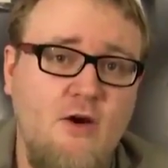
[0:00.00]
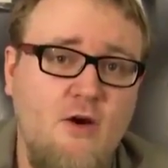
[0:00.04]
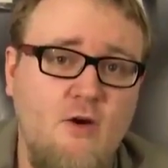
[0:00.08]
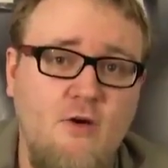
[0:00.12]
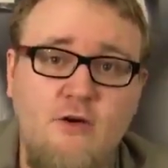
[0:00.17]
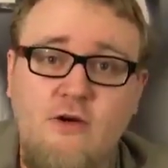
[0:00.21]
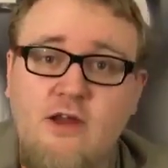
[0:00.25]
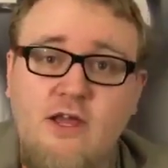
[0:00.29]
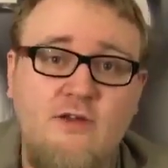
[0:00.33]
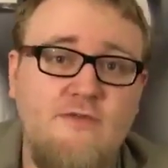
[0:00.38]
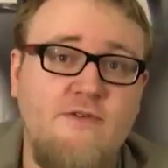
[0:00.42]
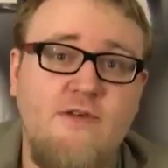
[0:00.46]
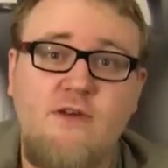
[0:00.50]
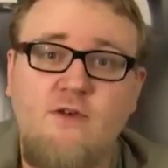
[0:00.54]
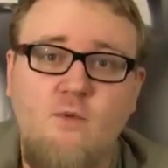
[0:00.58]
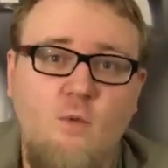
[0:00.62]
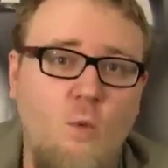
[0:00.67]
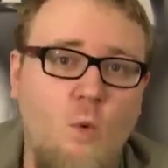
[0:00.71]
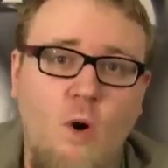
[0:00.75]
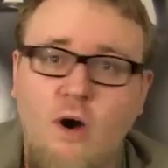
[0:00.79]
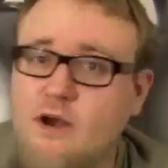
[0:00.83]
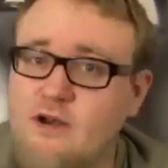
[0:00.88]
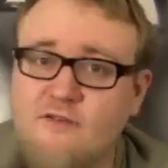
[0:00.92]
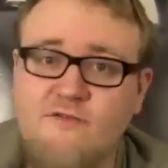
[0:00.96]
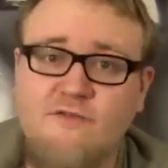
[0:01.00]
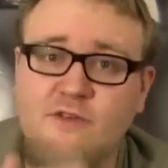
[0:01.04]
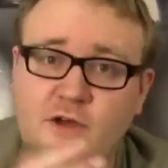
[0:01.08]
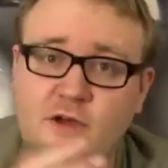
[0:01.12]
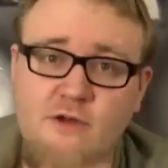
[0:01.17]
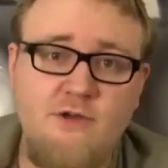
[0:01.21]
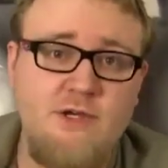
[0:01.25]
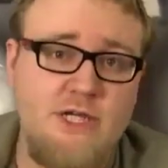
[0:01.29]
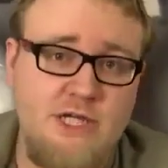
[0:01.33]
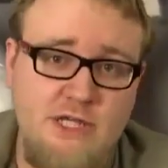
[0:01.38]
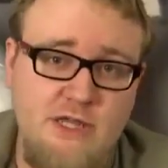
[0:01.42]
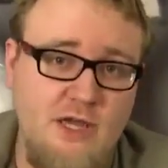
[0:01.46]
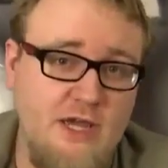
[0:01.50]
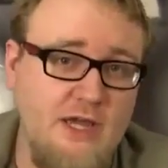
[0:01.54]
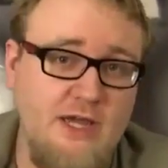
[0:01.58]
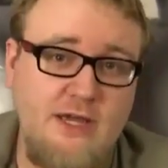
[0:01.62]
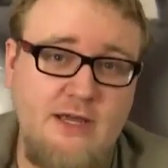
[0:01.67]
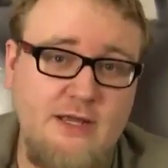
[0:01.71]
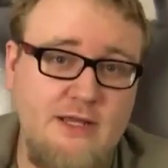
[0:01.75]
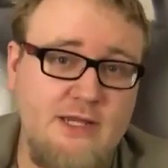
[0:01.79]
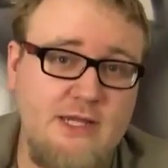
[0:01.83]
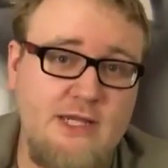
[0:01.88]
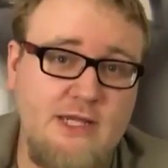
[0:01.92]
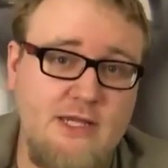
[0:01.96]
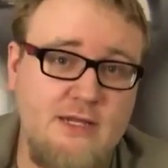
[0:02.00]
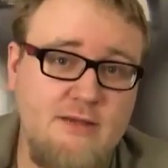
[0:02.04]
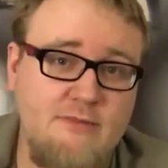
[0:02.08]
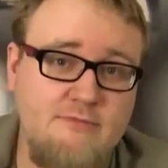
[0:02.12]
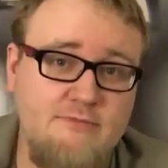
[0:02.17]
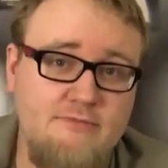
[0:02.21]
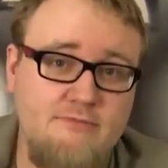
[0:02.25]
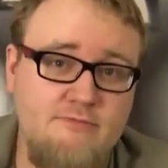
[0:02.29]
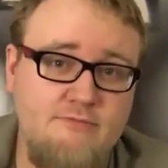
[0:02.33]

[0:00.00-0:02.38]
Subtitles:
or even one of those things,